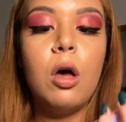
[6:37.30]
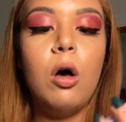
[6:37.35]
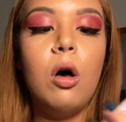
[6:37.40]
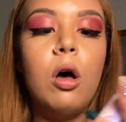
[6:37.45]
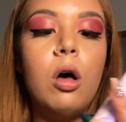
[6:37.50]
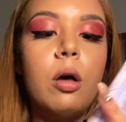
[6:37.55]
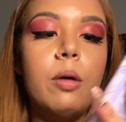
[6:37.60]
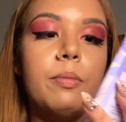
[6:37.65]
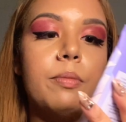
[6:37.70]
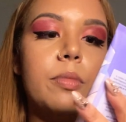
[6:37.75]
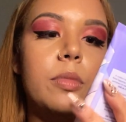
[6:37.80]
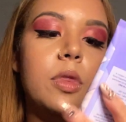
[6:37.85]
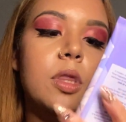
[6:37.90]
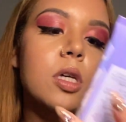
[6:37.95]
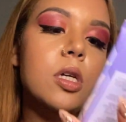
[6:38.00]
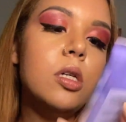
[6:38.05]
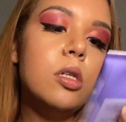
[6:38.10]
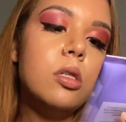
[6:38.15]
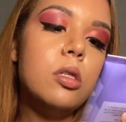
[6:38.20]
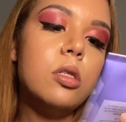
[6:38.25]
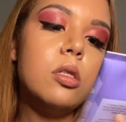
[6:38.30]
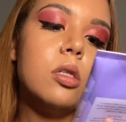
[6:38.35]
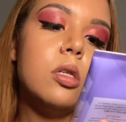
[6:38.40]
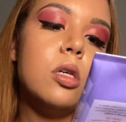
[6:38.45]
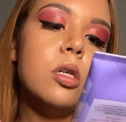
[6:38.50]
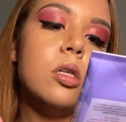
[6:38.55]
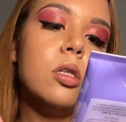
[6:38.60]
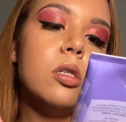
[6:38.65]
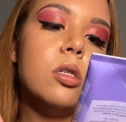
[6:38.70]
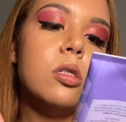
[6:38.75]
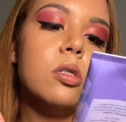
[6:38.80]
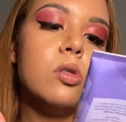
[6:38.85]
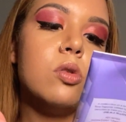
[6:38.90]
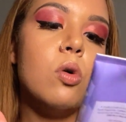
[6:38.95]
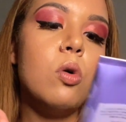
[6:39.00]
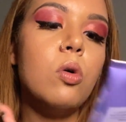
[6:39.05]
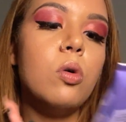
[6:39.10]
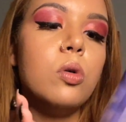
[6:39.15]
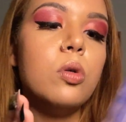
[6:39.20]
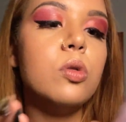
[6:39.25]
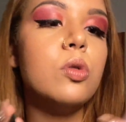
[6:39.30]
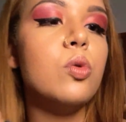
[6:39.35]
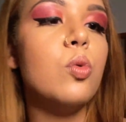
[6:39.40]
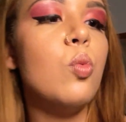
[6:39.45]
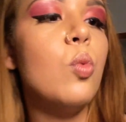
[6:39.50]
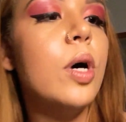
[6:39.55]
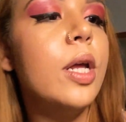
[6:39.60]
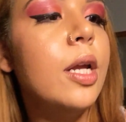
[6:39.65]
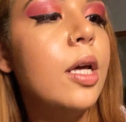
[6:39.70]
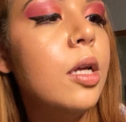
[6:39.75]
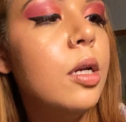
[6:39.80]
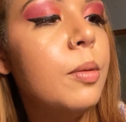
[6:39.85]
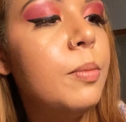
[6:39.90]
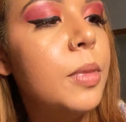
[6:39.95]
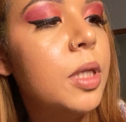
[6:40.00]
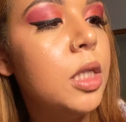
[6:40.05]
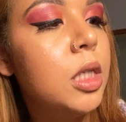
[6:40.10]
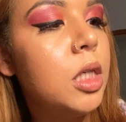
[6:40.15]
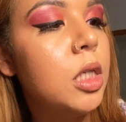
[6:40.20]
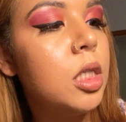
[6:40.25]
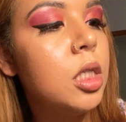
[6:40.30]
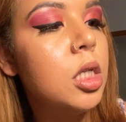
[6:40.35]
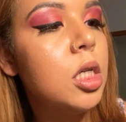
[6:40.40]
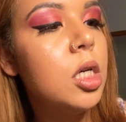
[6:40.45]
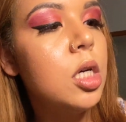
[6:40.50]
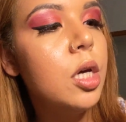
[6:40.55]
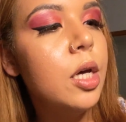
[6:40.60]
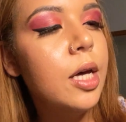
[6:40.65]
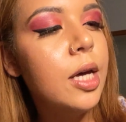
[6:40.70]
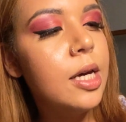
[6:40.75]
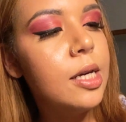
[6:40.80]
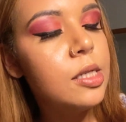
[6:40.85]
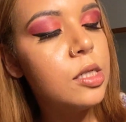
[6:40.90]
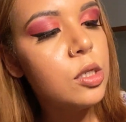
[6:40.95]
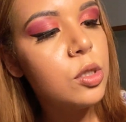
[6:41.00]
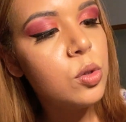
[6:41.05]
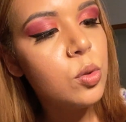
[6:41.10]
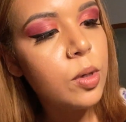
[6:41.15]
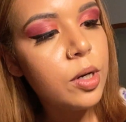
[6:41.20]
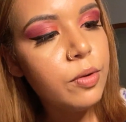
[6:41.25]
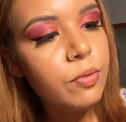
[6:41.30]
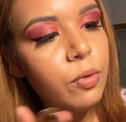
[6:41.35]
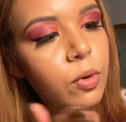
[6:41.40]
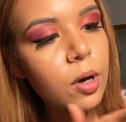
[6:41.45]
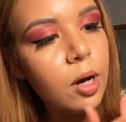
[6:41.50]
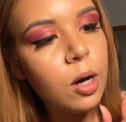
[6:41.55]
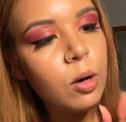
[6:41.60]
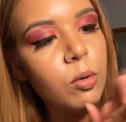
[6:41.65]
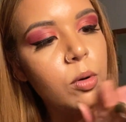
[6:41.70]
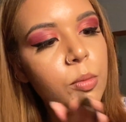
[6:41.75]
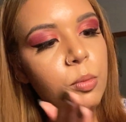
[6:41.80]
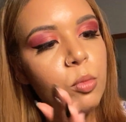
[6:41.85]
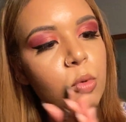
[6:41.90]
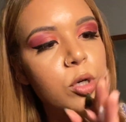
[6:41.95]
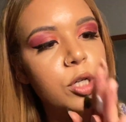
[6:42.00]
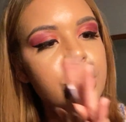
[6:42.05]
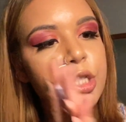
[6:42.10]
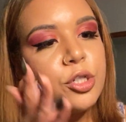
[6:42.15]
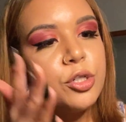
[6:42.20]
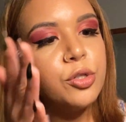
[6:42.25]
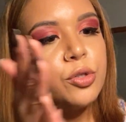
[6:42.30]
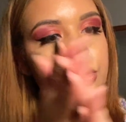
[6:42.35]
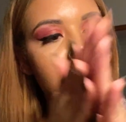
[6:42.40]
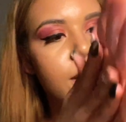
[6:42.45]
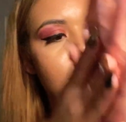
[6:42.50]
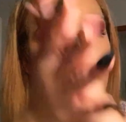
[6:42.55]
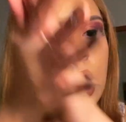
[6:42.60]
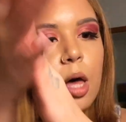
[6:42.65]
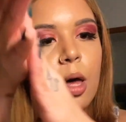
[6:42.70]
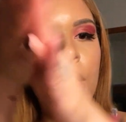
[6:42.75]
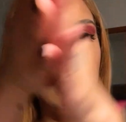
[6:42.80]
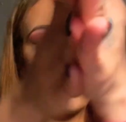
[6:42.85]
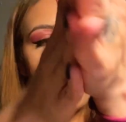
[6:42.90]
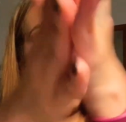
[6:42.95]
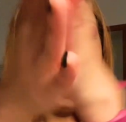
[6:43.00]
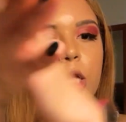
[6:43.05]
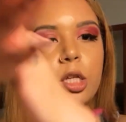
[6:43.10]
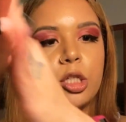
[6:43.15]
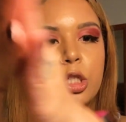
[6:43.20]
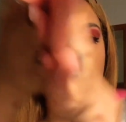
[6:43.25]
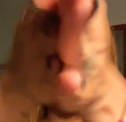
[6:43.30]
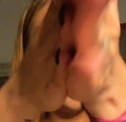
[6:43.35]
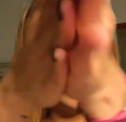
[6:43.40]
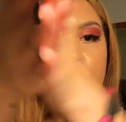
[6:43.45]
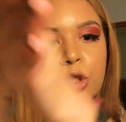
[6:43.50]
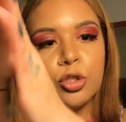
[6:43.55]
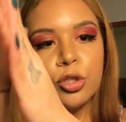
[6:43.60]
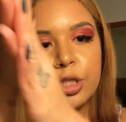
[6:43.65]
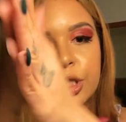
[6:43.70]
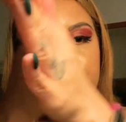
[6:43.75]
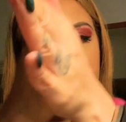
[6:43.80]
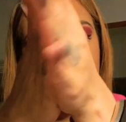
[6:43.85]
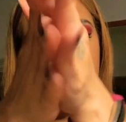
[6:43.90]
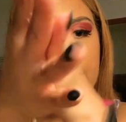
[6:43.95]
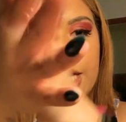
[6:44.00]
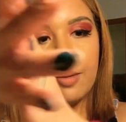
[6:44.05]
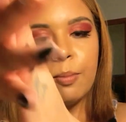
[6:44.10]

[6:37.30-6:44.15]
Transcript: um, this is called One in a Million. It's a 24-hour moisture uh, ultra shea